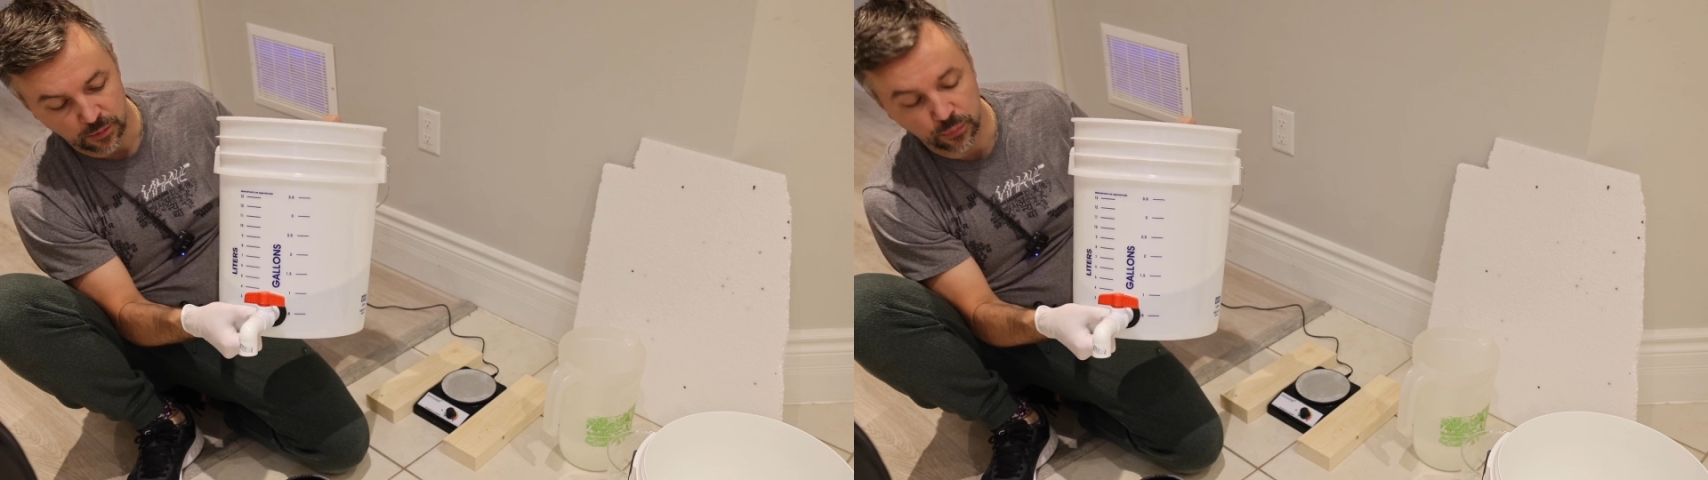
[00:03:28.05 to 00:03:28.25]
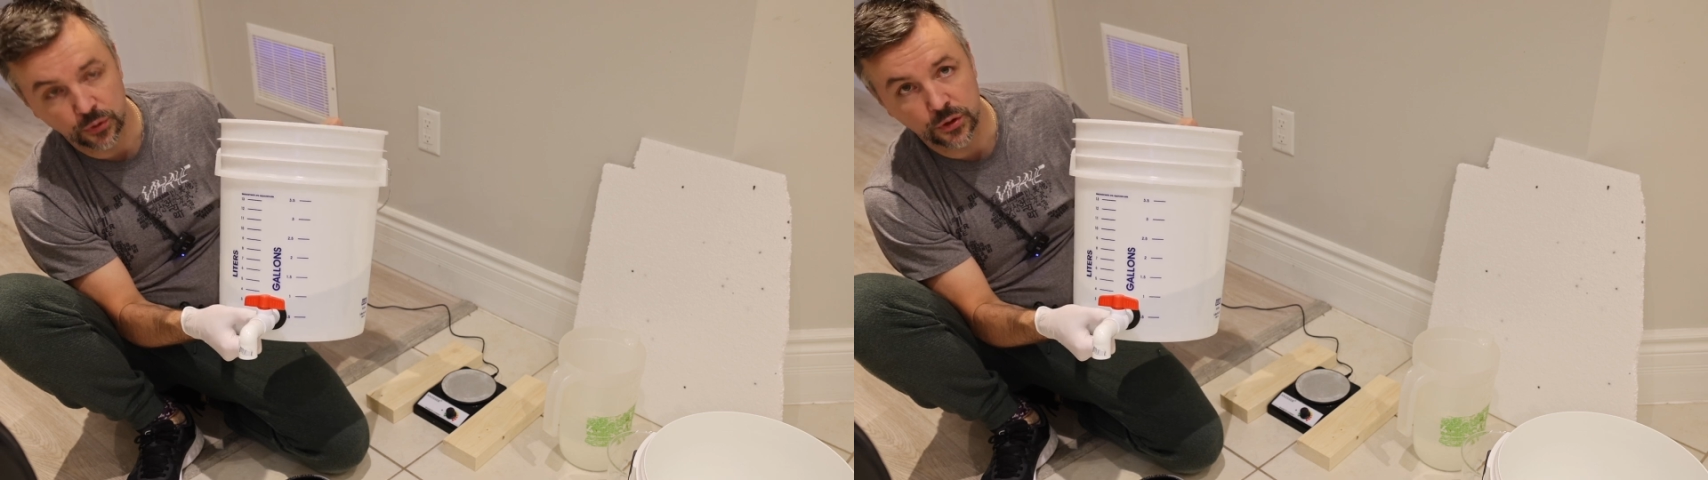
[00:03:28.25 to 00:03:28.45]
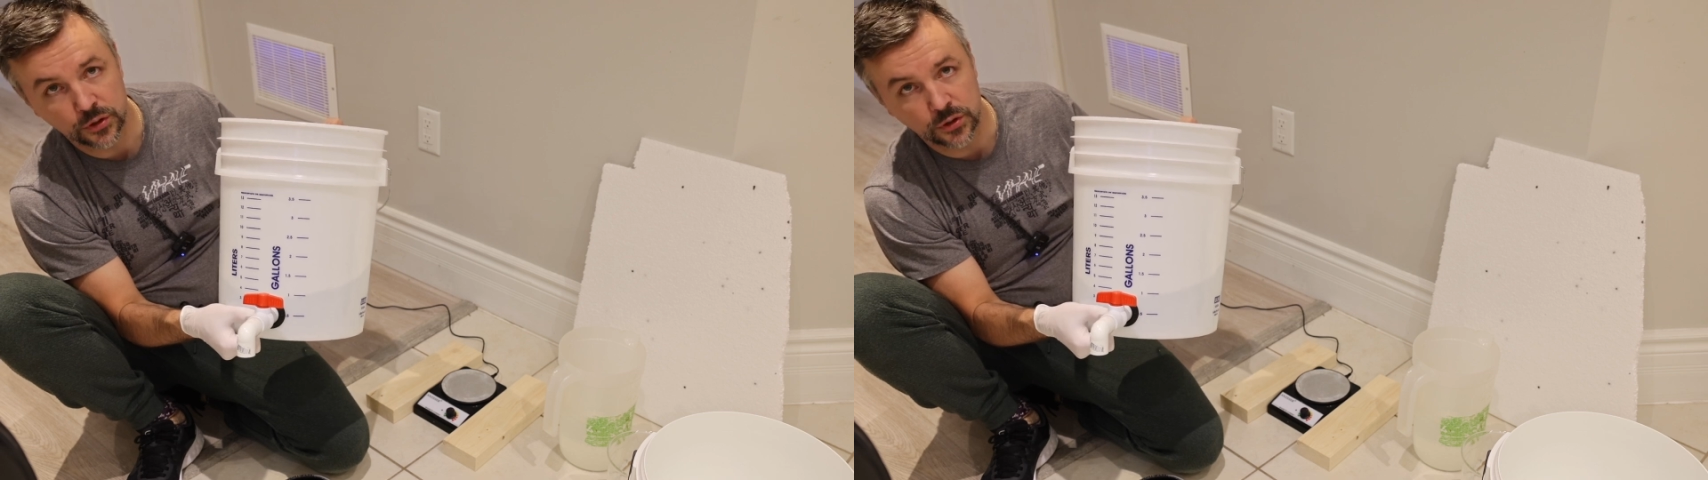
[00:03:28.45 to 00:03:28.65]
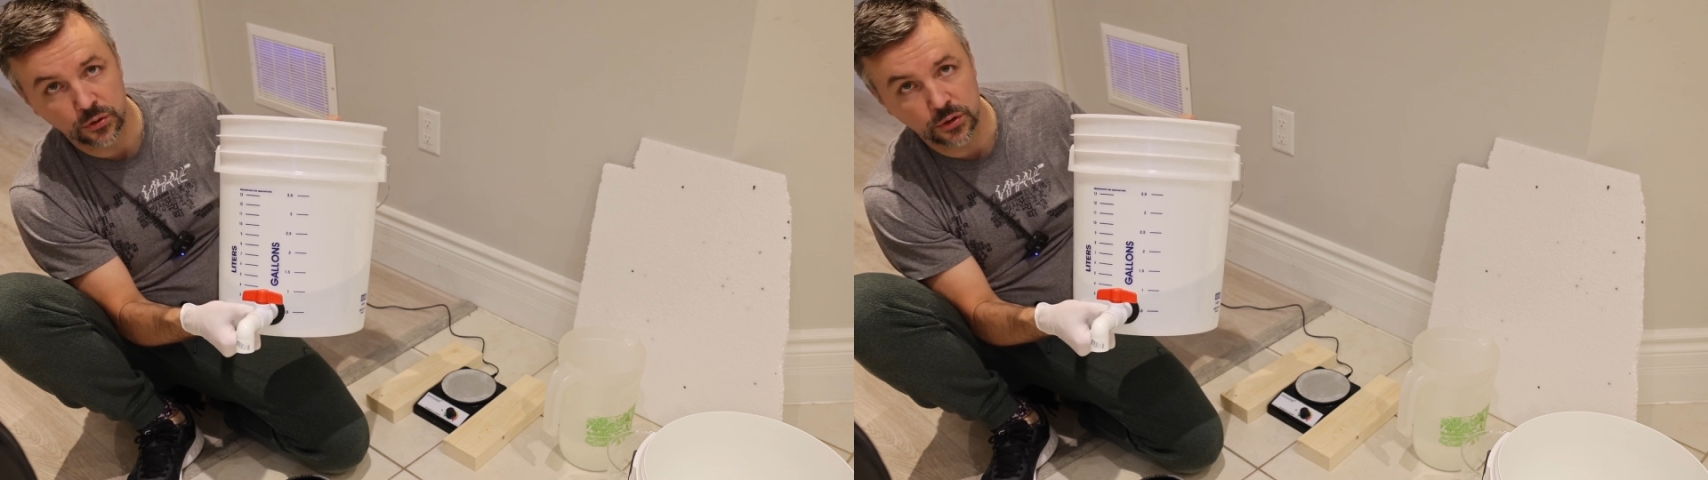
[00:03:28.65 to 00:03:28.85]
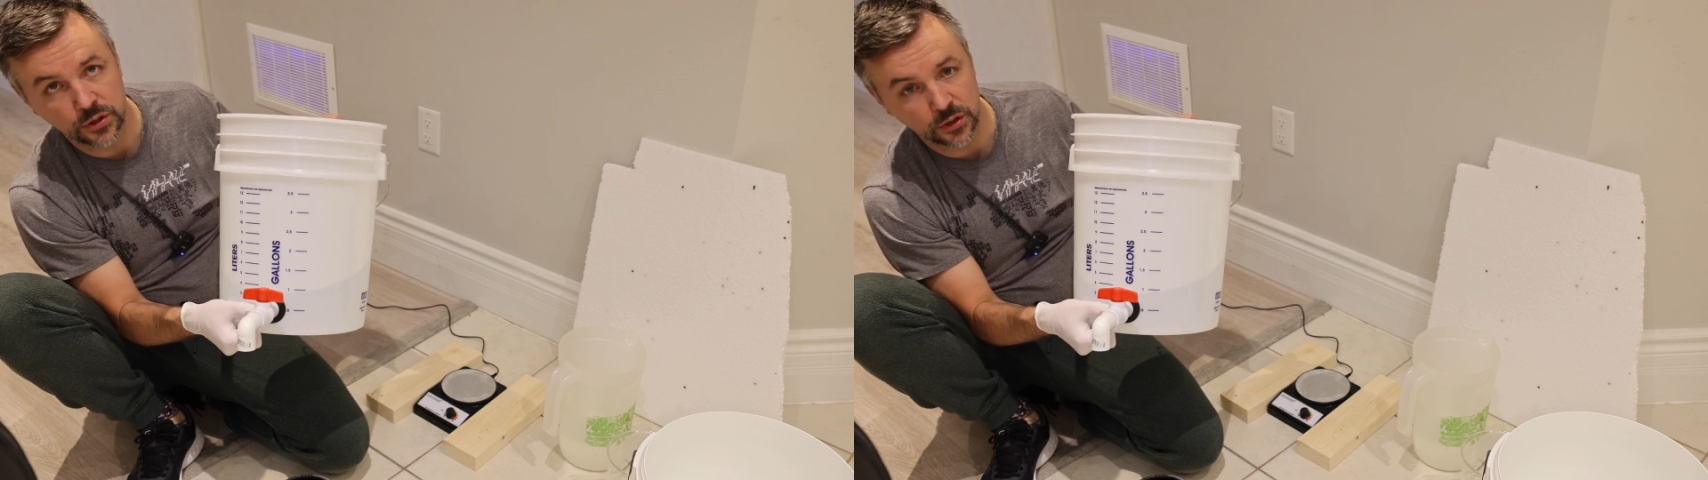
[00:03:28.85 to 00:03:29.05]
put this
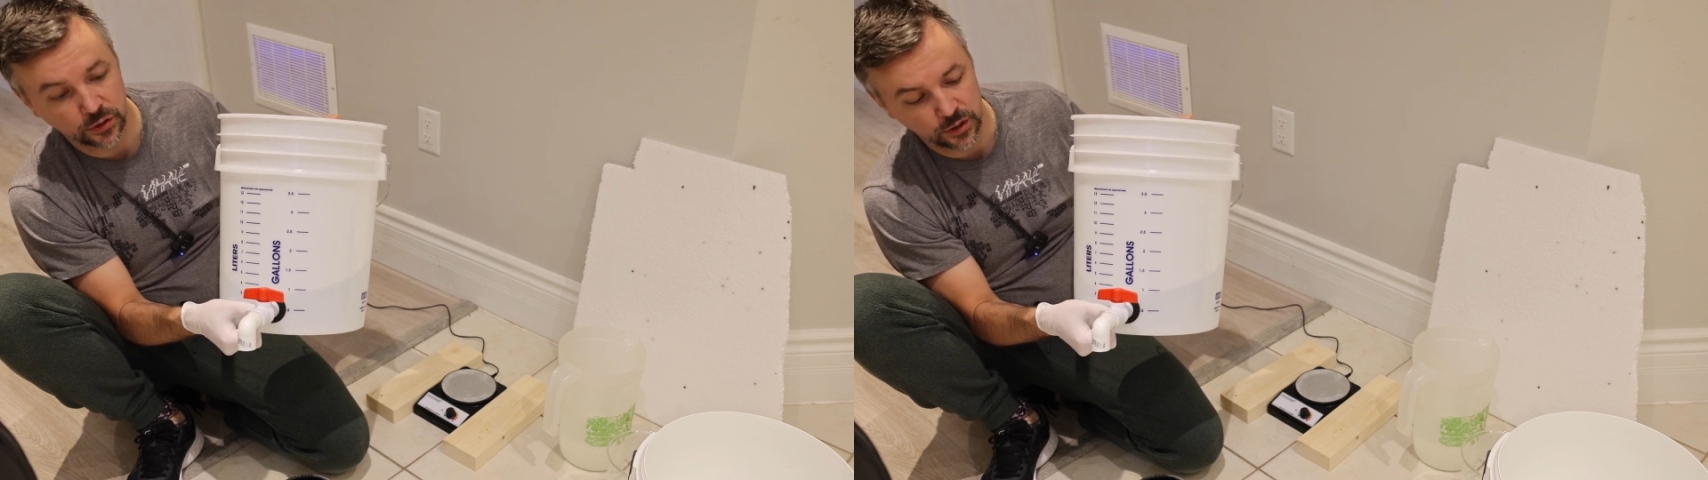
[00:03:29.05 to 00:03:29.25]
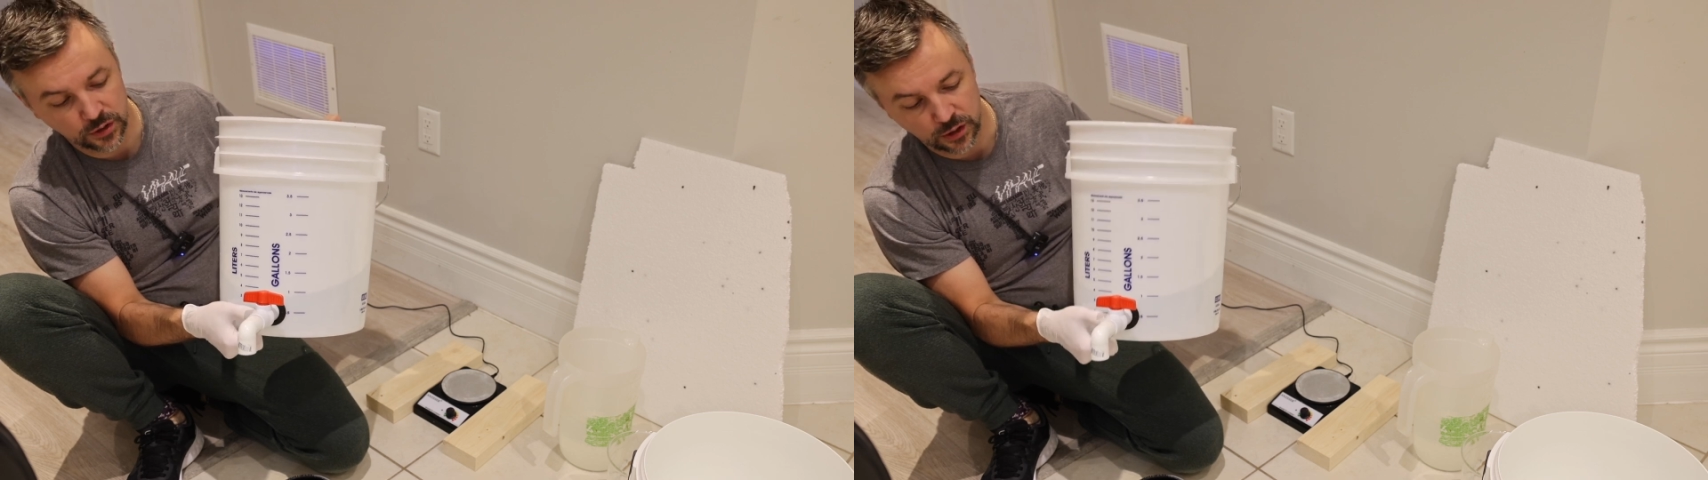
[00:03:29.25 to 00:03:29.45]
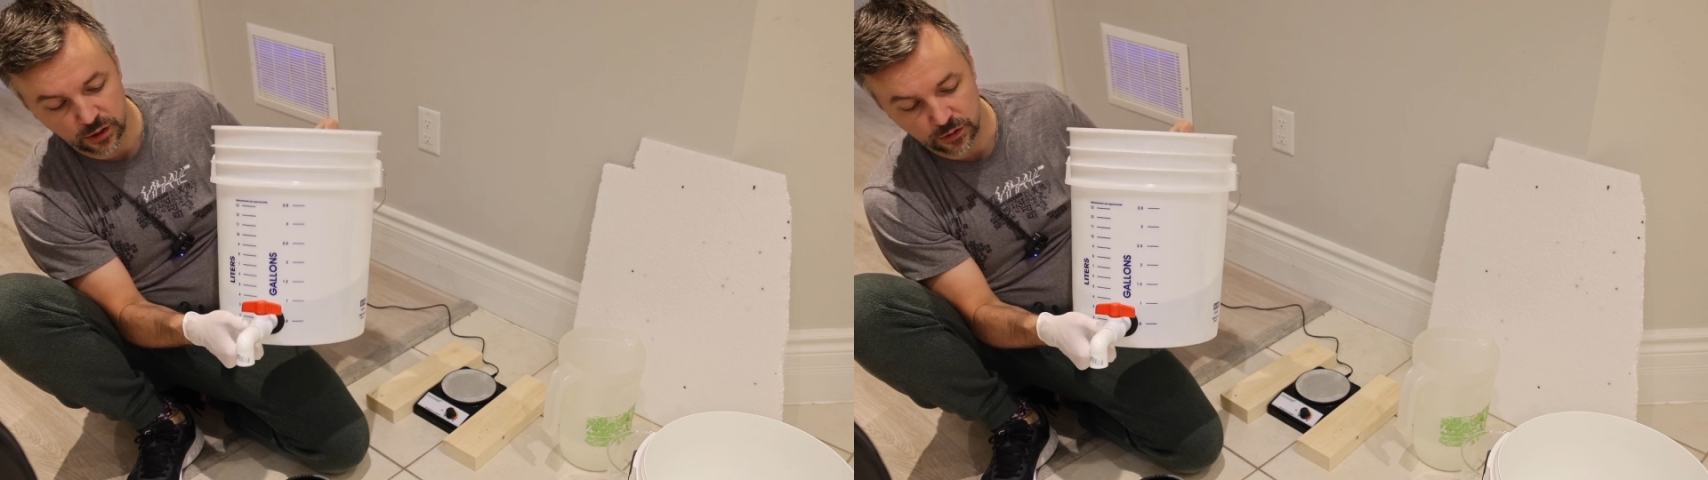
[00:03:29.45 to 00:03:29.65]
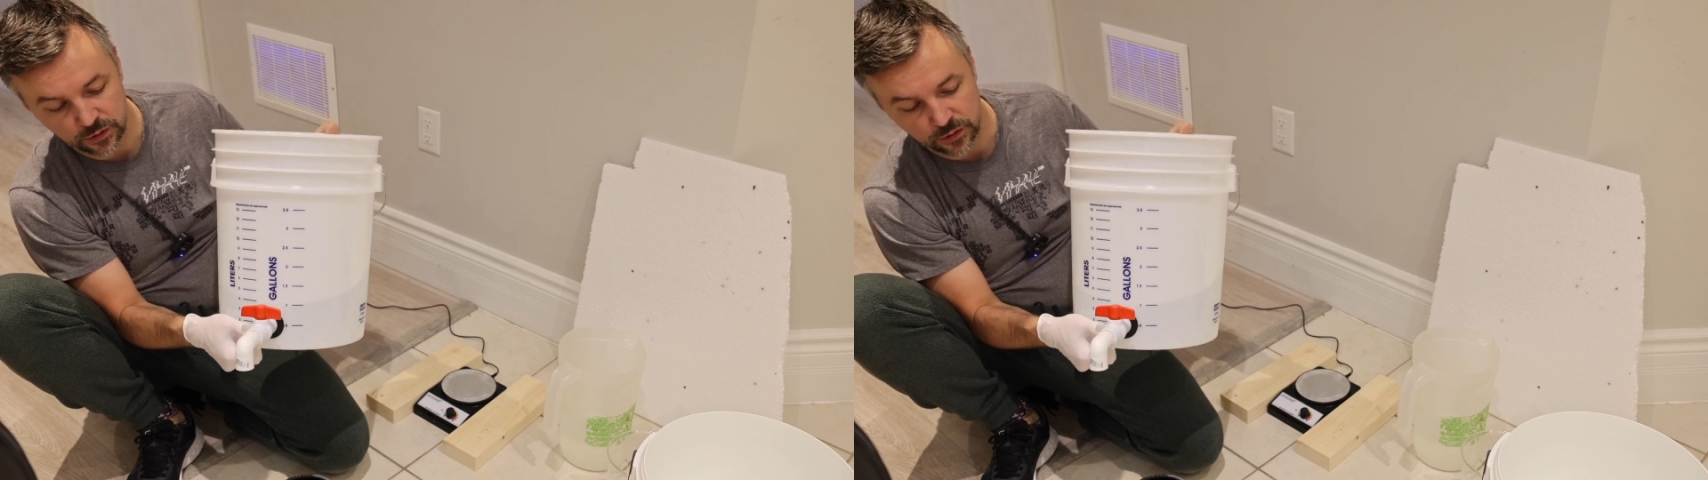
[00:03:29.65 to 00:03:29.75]
uni-seal in there,